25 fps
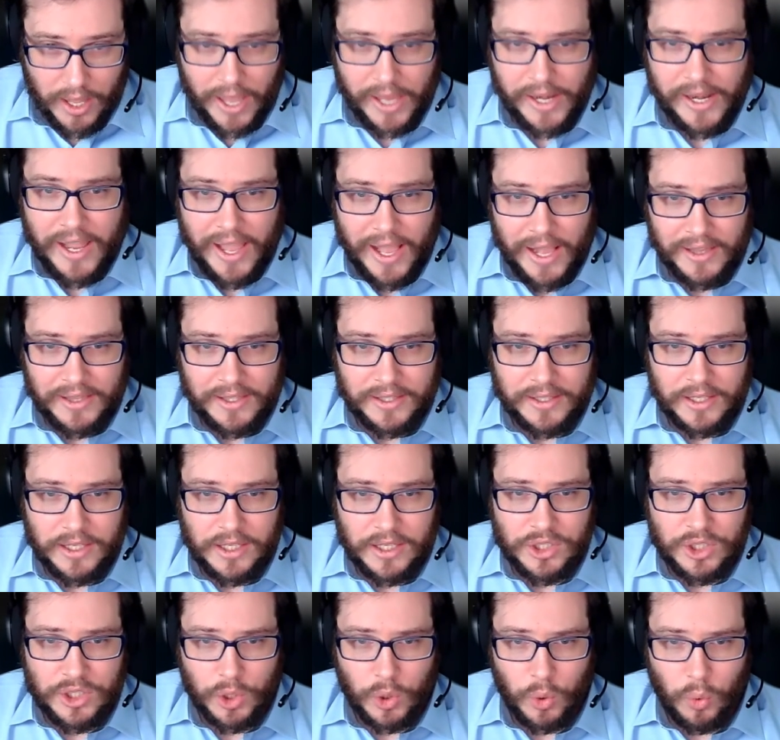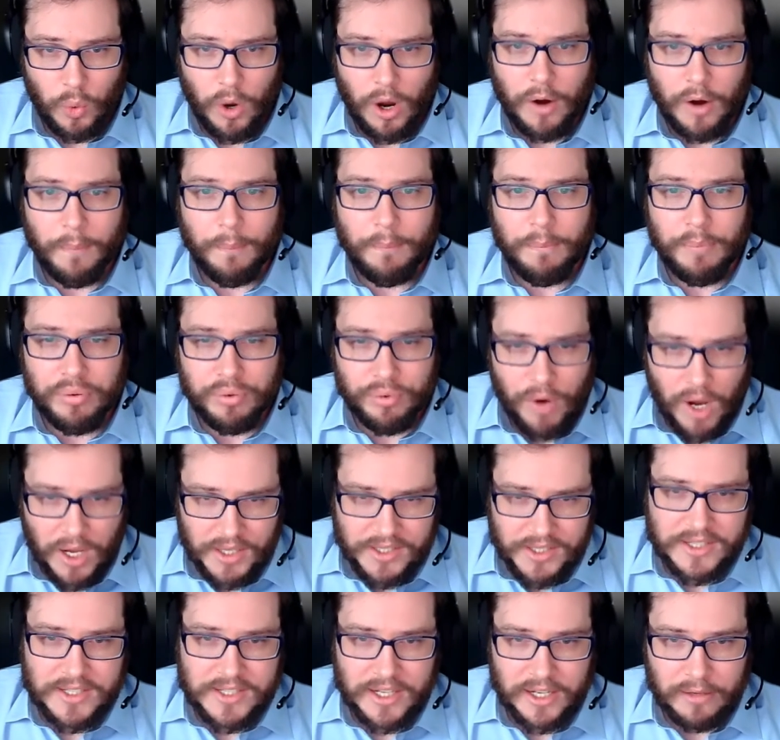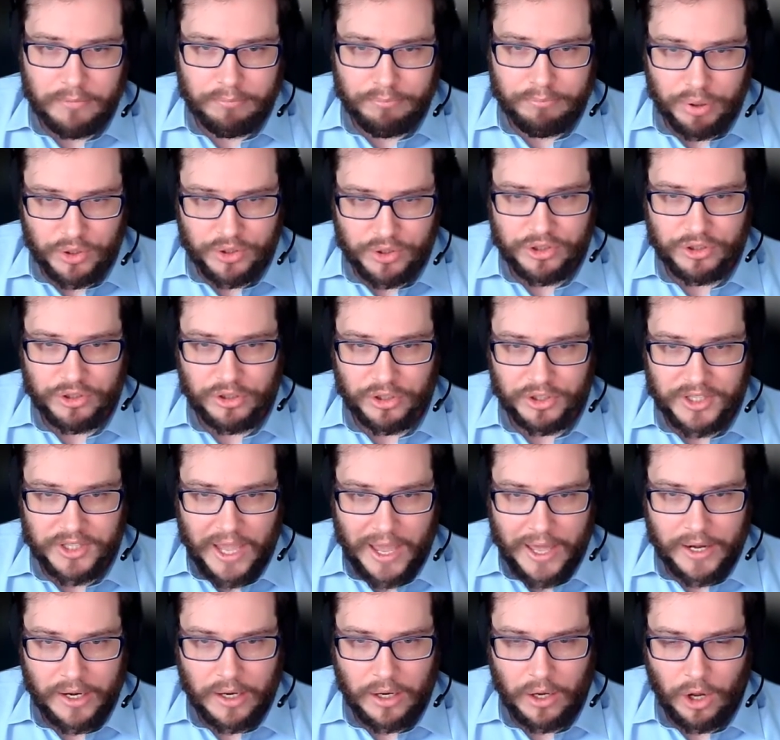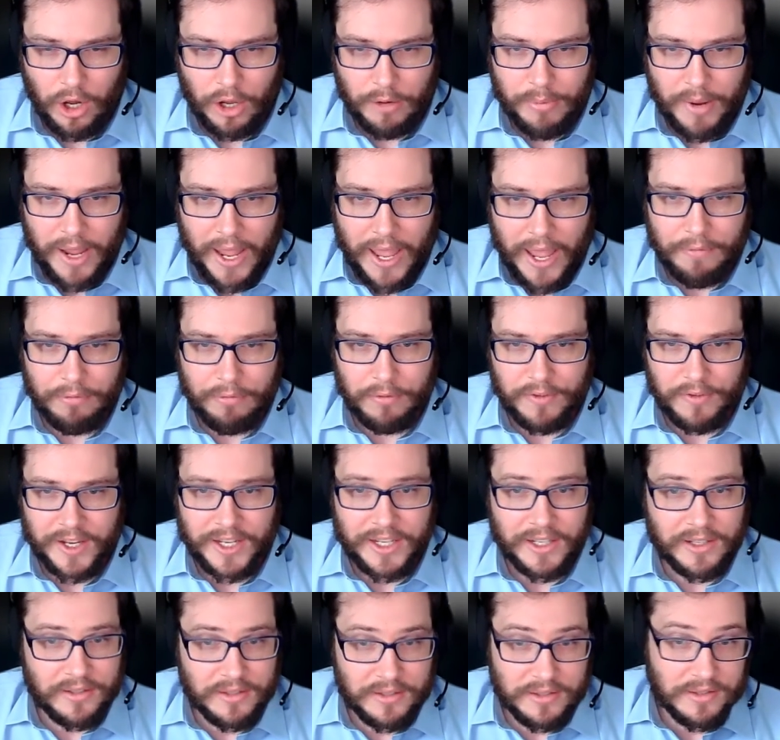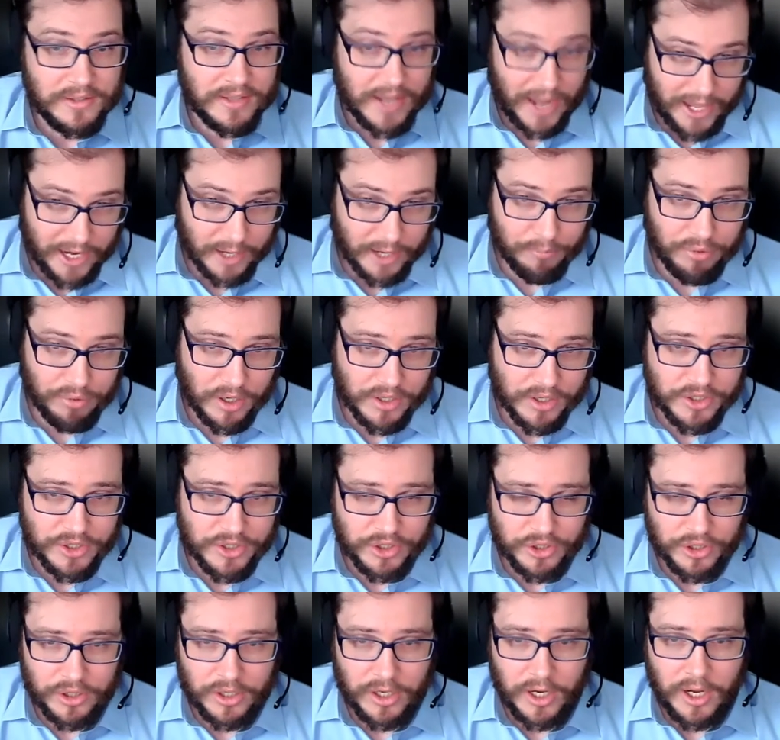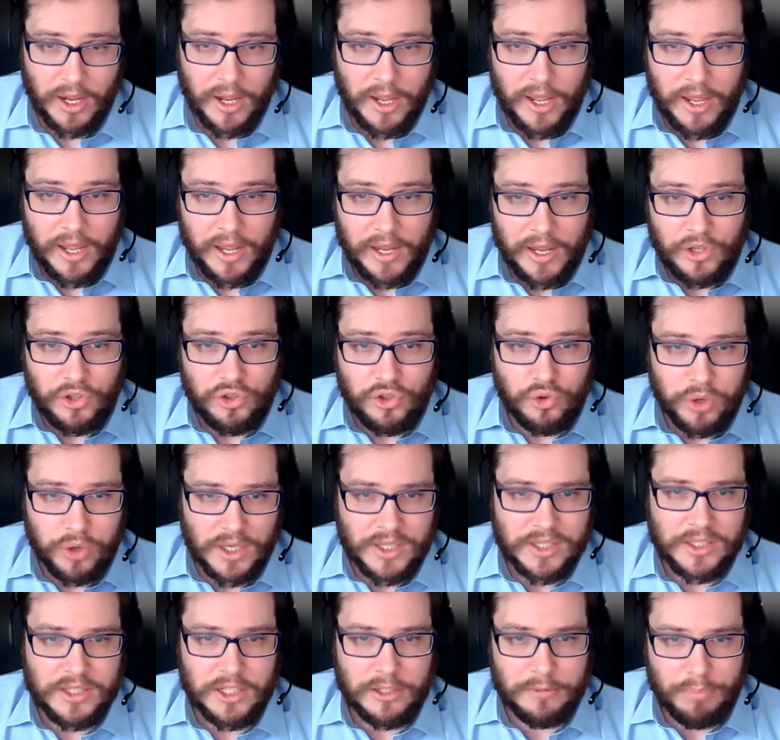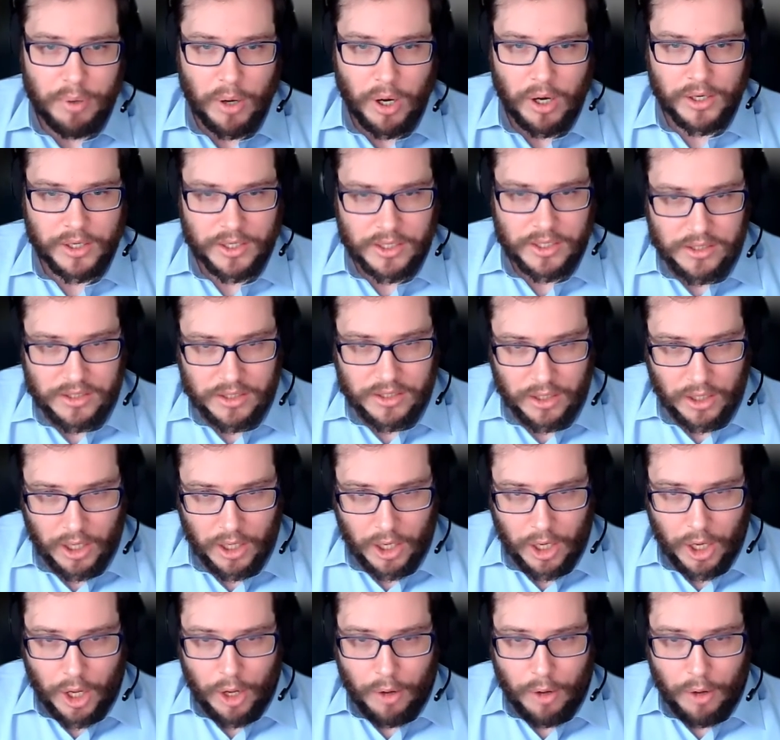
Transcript: and entities who are processing personal data on behalf of a data processor, entrusted parties.